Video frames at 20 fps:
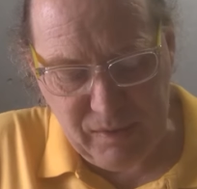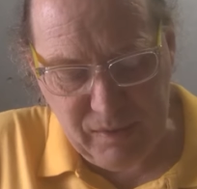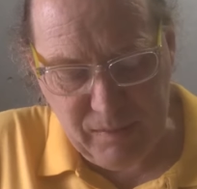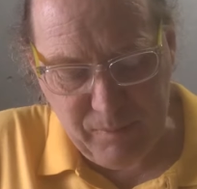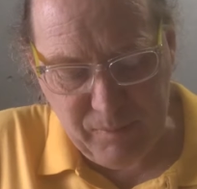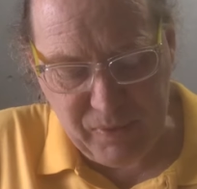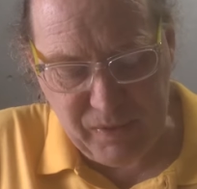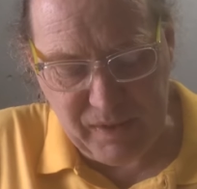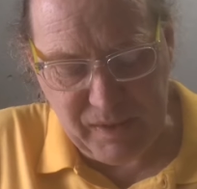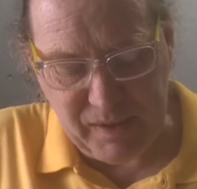
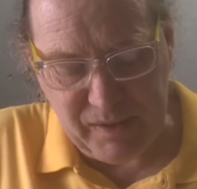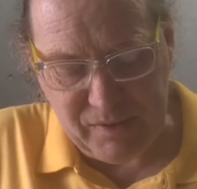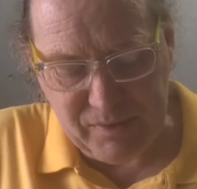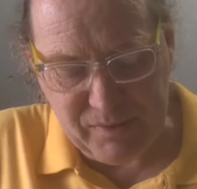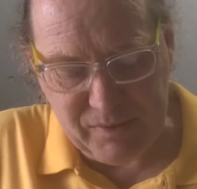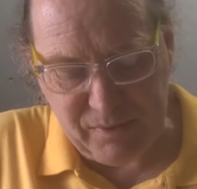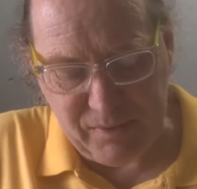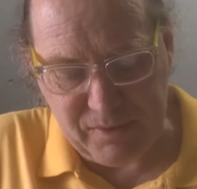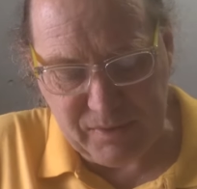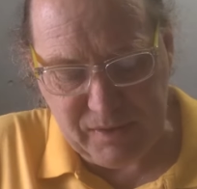please.
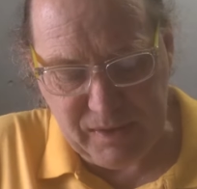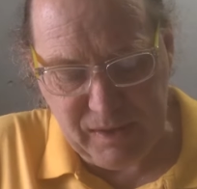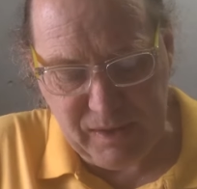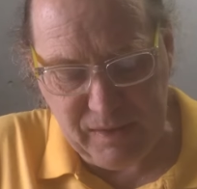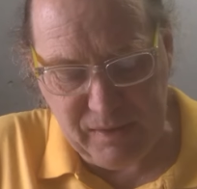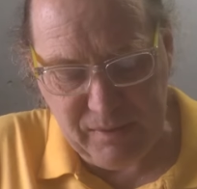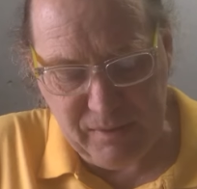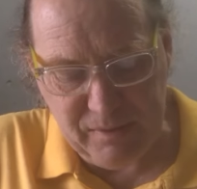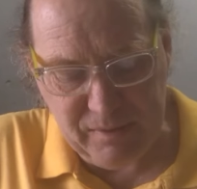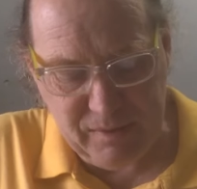
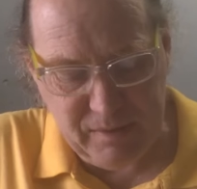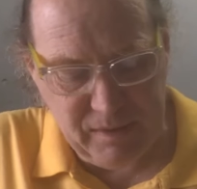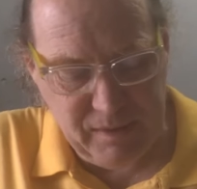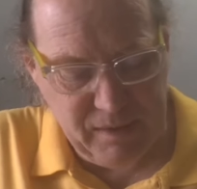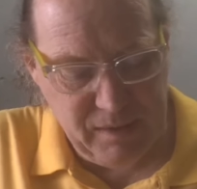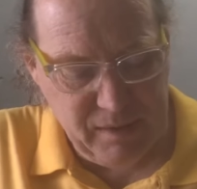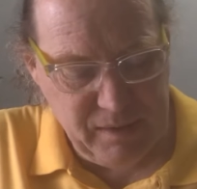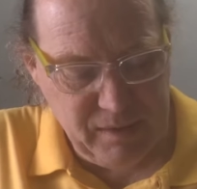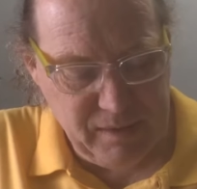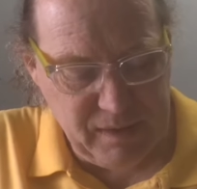13,
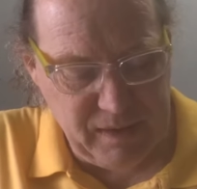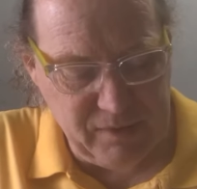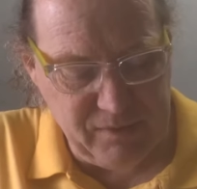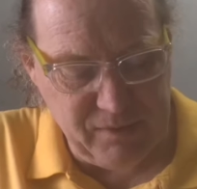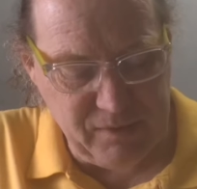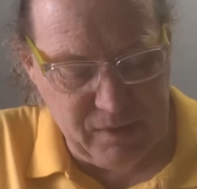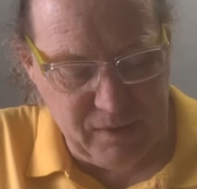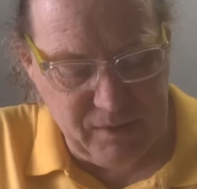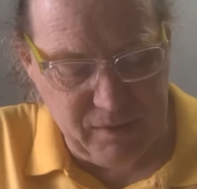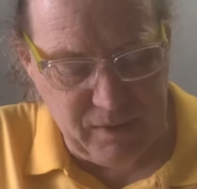that's
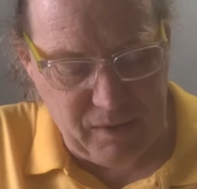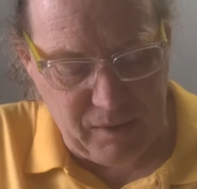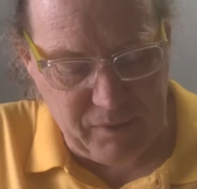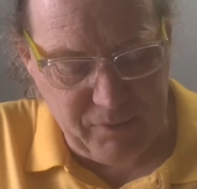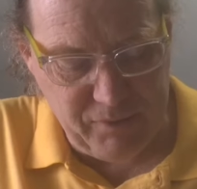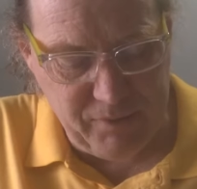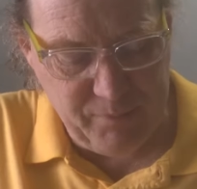not enough.